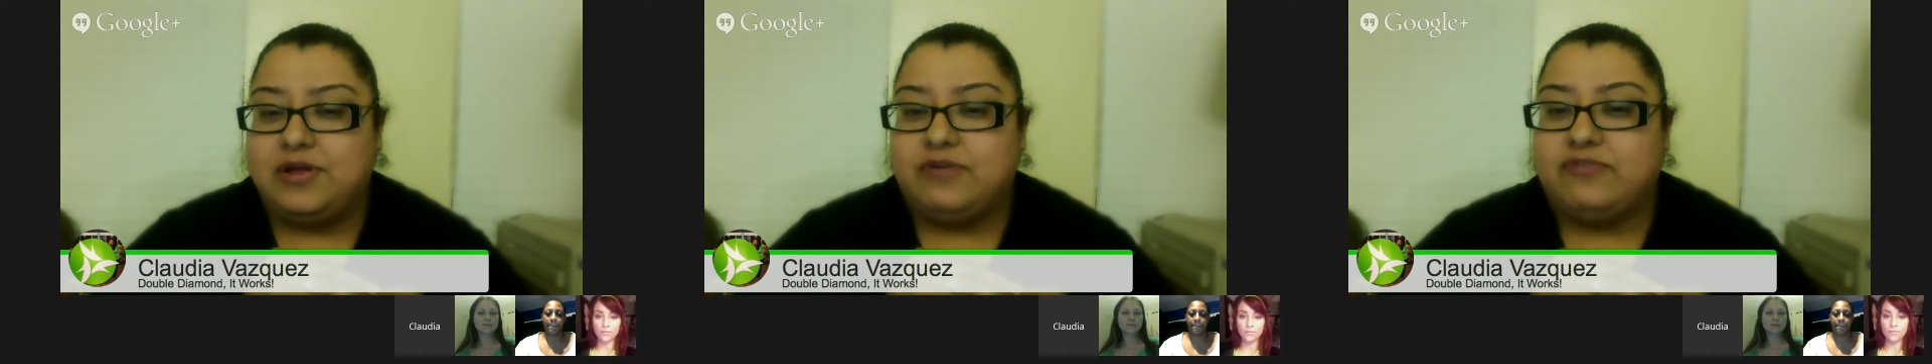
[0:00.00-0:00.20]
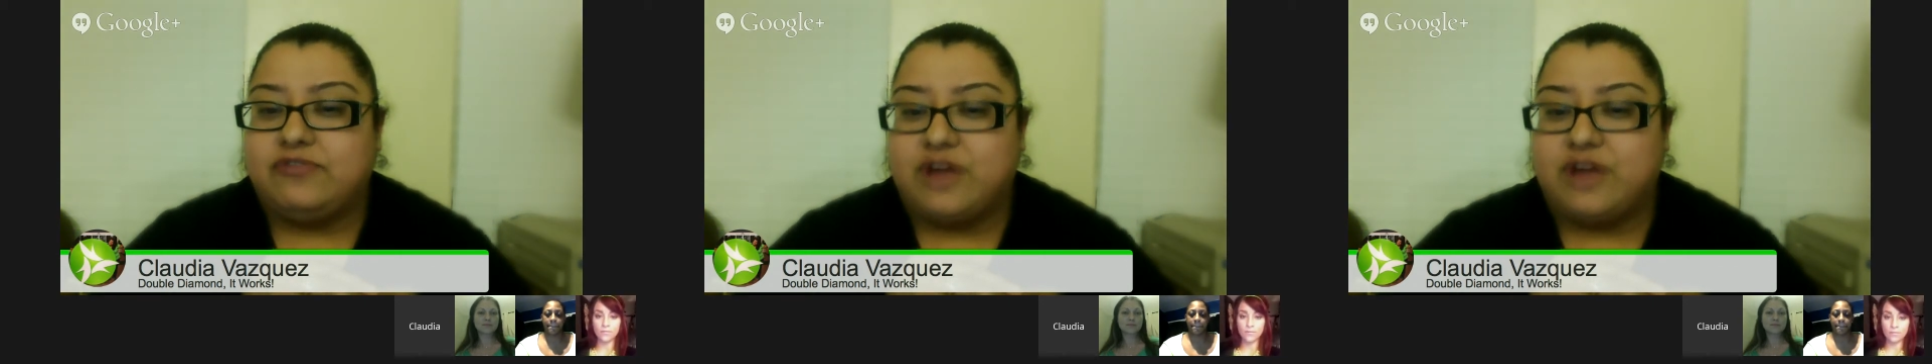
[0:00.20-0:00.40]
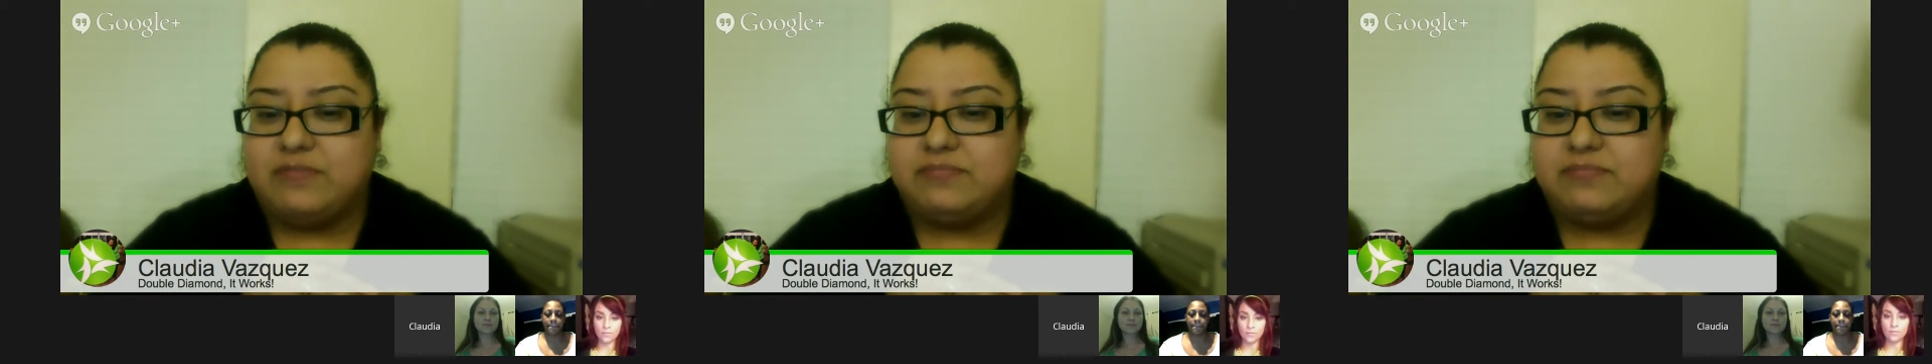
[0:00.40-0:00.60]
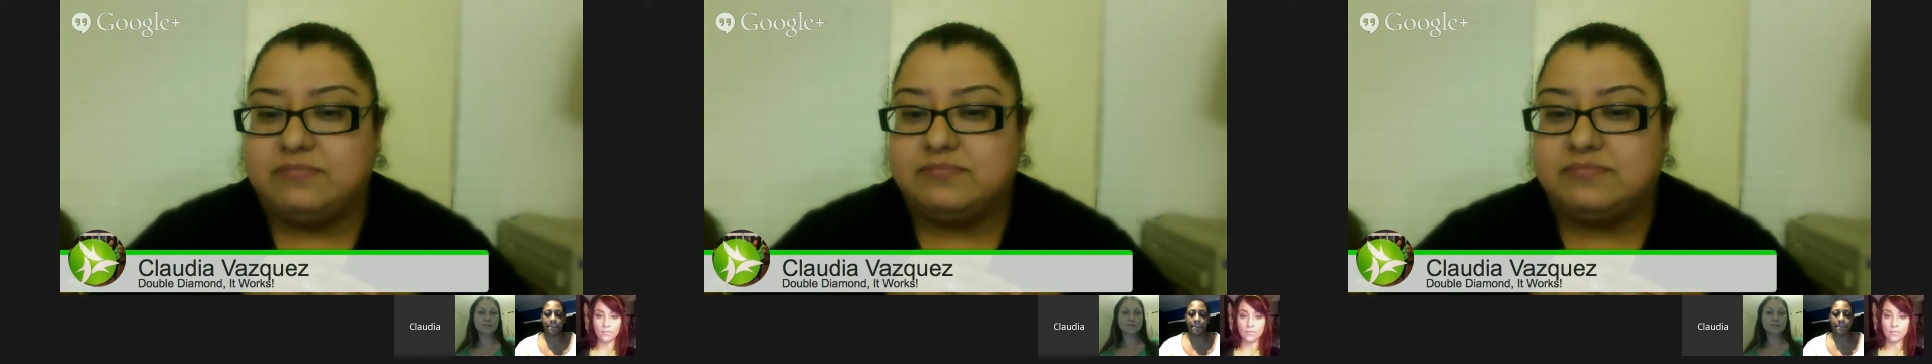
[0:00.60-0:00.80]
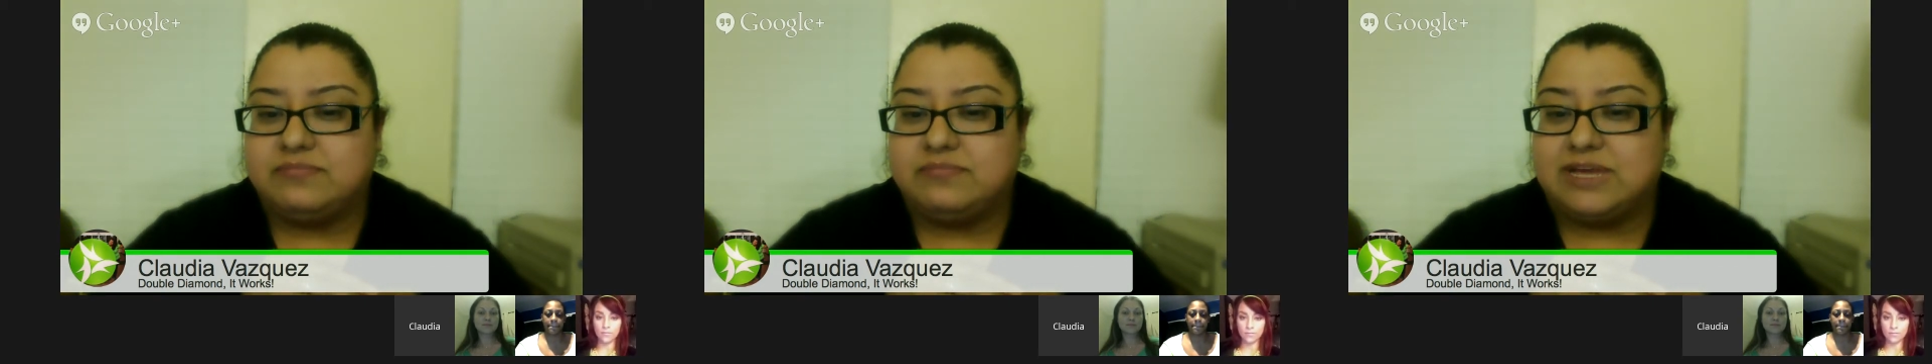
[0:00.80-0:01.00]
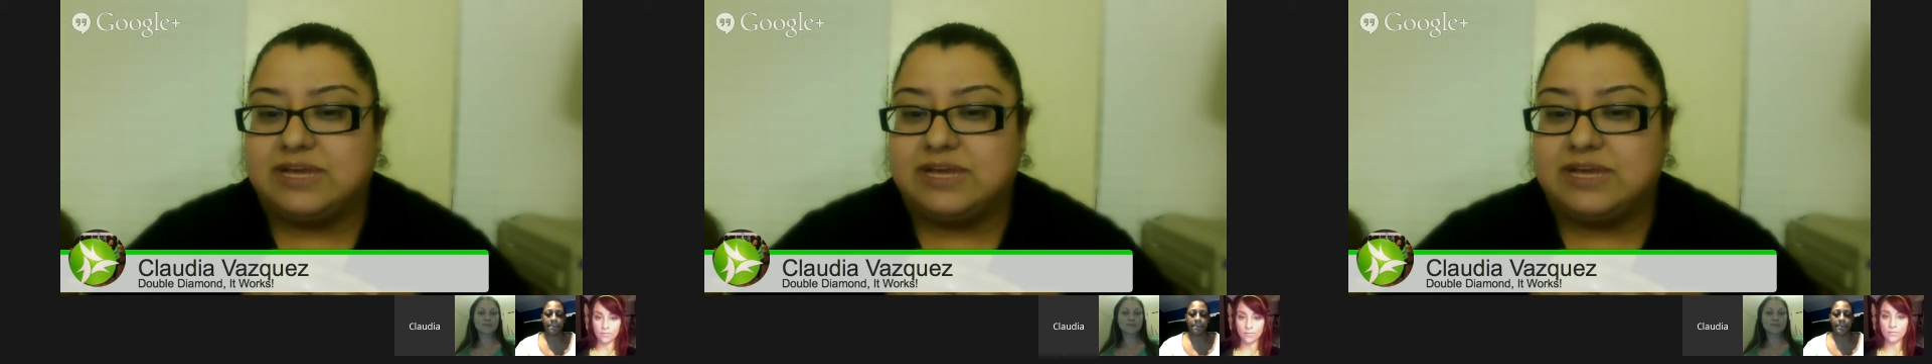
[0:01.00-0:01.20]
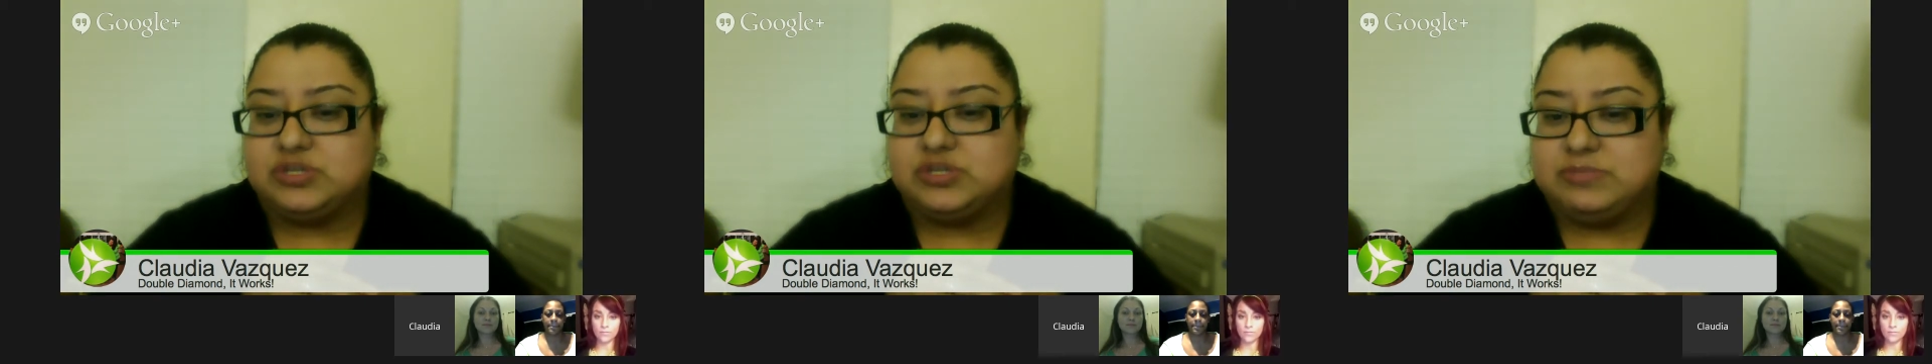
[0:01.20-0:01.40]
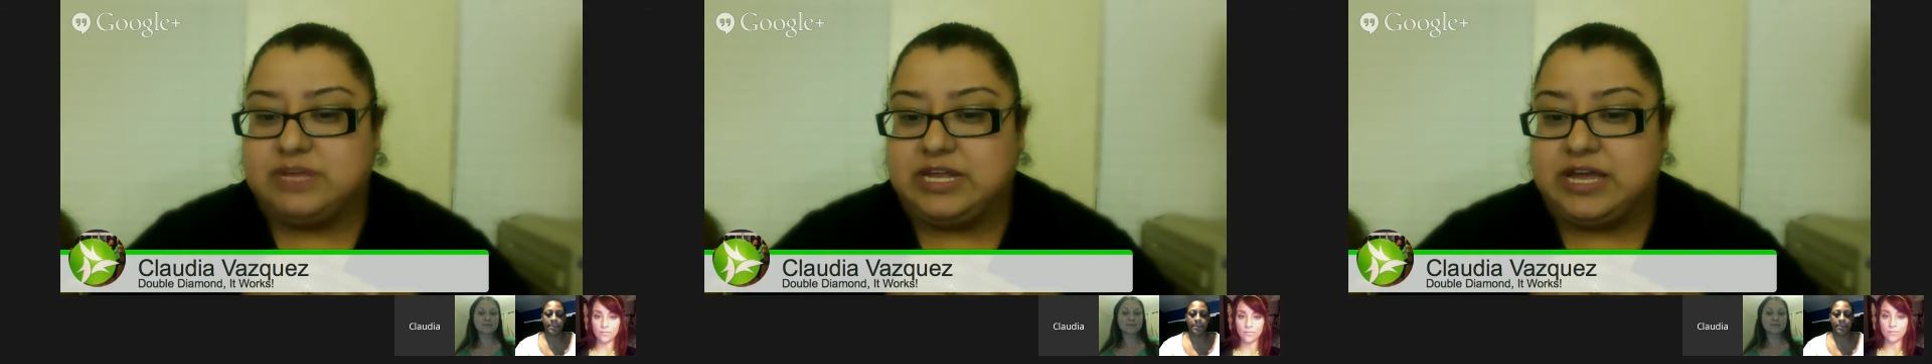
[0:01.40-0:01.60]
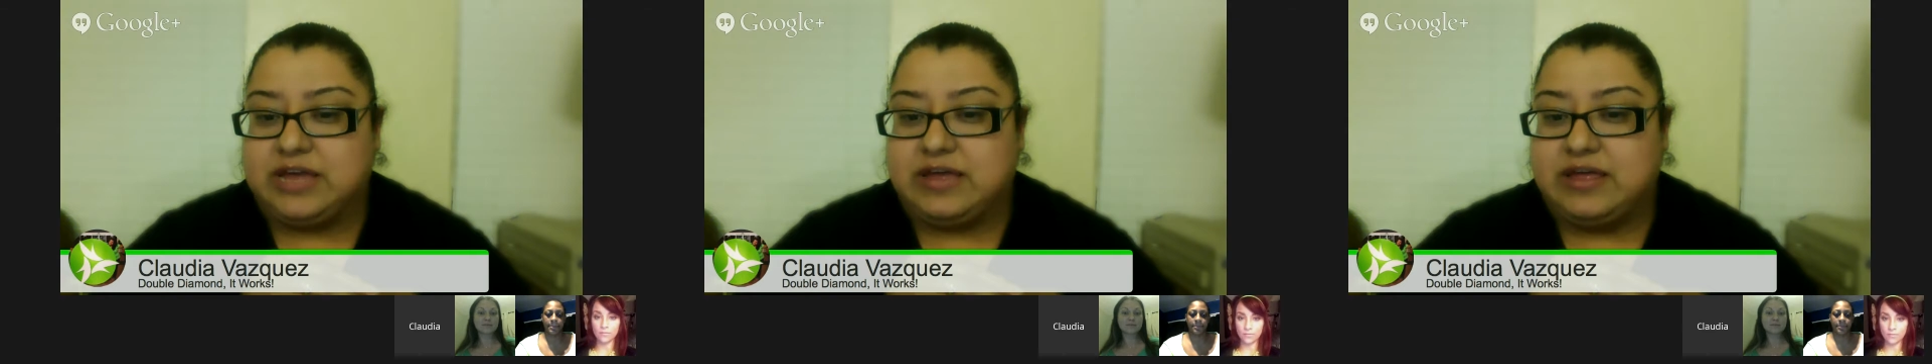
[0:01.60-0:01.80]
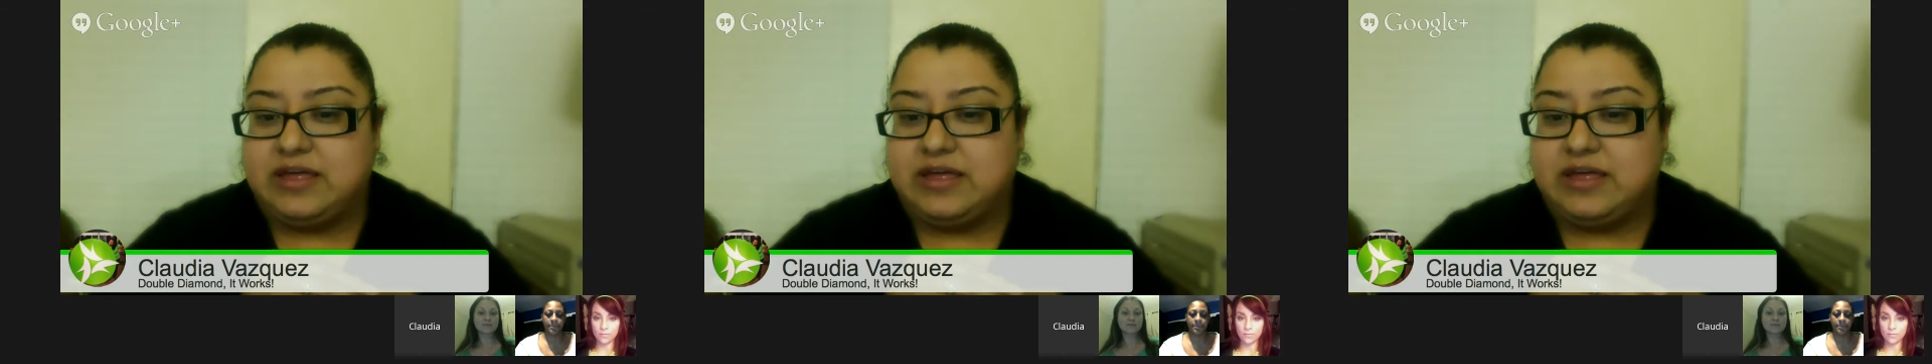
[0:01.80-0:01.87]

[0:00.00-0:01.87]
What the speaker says: from my social media.